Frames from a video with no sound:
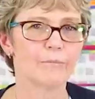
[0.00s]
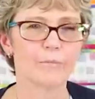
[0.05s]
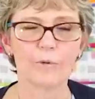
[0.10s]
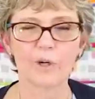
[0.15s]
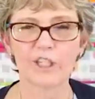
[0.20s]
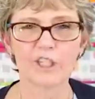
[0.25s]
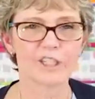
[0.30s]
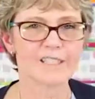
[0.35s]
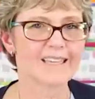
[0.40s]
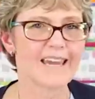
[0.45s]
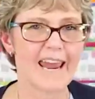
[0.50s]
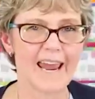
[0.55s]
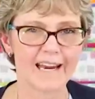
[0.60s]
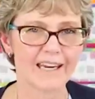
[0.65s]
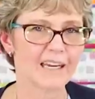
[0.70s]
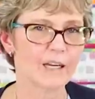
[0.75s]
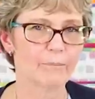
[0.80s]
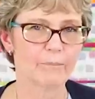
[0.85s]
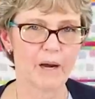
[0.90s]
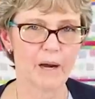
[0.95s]
we just can't
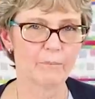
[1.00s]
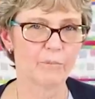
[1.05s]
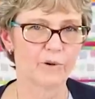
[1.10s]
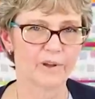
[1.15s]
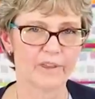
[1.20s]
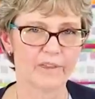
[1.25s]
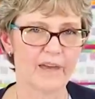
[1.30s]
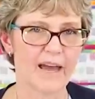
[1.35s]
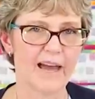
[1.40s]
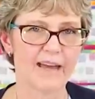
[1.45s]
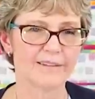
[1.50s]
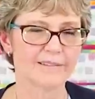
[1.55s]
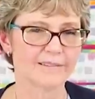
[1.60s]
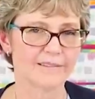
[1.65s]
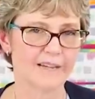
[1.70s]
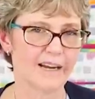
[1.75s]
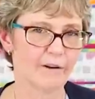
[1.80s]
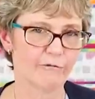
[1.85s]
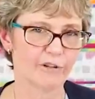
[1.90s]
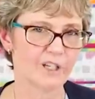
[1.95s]
keep up with that
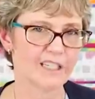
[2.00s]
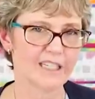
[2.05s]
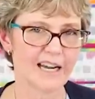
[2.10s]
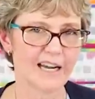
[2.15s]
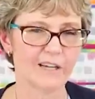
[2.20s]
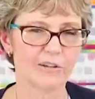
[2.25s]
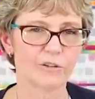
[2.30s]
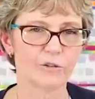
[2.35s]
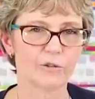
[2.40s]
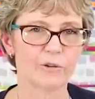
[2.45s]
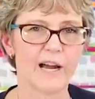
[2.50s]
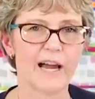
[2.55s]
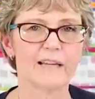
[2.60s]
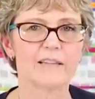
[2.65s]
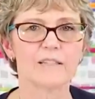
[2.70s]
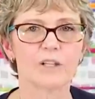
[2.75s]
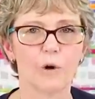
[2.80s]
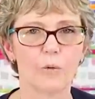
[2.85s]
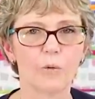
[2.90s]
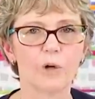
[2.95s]
every day throughout.
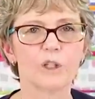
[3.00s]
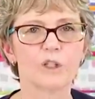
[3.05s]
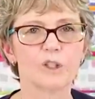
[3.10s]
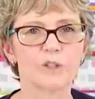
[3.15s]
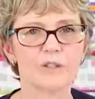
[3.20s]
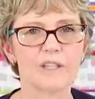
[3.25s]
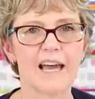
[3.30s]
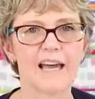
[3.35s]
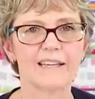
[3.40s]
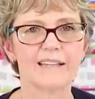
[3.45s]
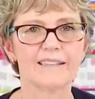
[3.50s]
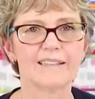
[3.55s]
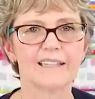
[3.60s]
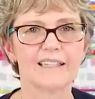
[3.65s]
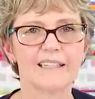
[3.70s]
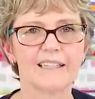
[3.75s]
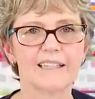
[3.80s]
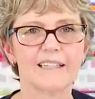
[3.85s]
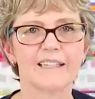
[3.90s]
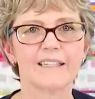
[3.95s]
So we'll do that at
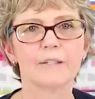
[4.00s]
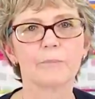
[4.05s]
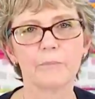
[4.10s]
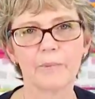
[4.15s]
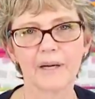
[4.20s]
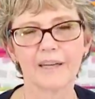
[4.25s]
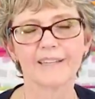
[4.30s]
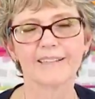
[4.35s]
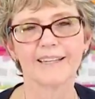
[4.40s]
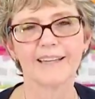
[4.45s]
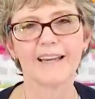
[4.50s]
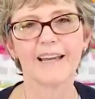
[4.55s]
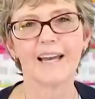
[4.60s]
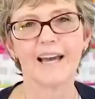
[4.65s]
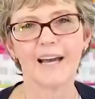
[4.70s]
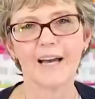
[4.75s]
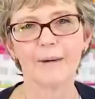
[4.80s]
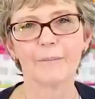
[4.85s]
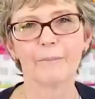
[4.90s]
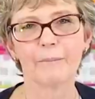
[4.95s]
the end, but
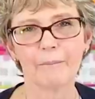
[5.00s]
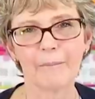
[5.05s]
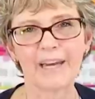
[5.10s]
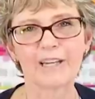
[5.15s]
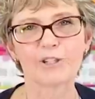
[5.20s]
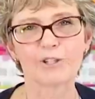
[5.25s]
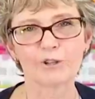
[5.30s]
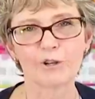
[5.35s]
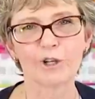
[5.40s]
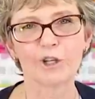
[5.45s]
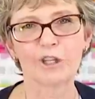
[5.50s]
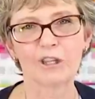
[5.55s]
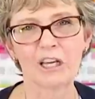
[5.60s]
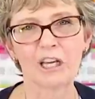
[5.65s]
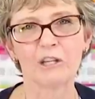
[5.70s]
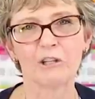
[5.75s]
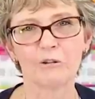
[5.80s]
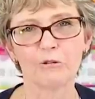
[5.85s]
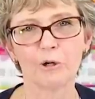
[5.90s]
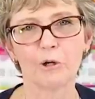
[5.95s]
um, make sure
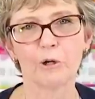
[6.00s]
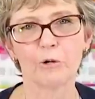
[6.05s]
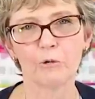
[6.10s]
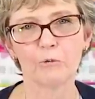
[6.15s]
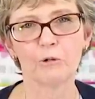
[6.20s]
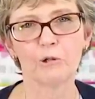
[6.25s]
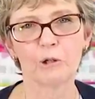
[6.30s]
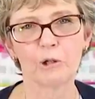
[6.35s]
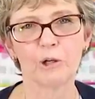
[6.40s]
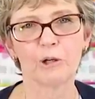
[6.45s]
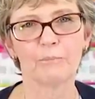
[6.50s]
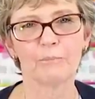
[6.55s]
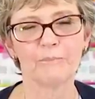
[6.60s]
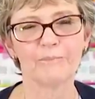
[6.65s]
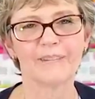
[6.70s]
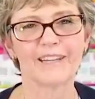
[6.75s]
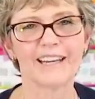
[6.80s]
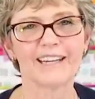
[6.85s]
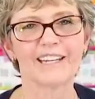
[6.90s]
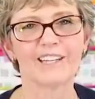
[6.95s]
that you're, you're
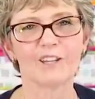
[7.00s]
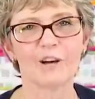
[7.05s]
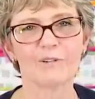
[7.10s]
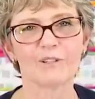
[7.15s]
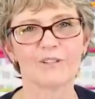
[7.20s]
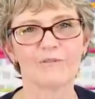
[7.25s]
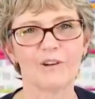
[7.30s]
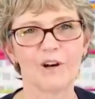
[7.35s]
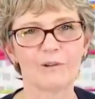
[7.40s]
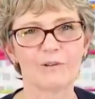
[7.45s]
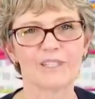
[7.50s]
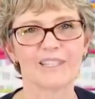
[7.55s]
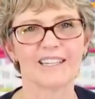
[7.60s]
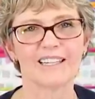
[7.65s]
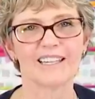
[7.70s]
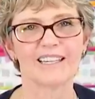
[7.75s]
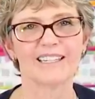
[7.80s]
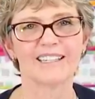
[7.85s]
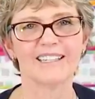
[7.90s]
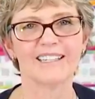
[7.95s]
getting those votes
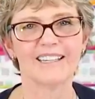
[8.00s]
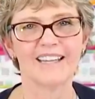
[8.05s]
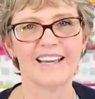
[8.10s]
in